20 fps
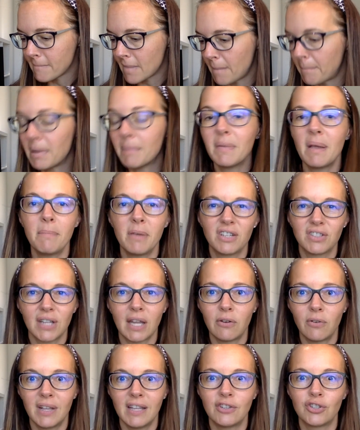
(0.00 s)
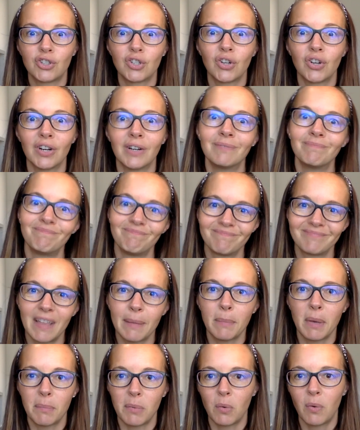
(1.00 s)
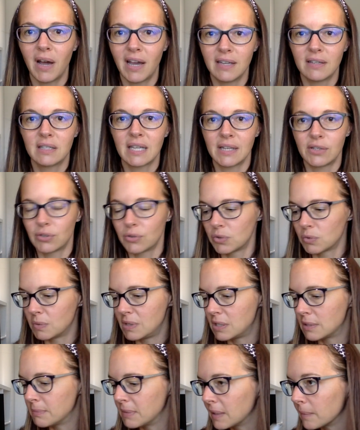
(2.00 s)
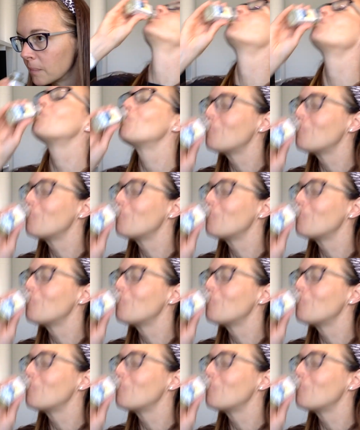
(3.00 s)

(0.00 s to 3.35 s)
But maybe because I don't eat sugar. That might be why it tastes so sweet to me.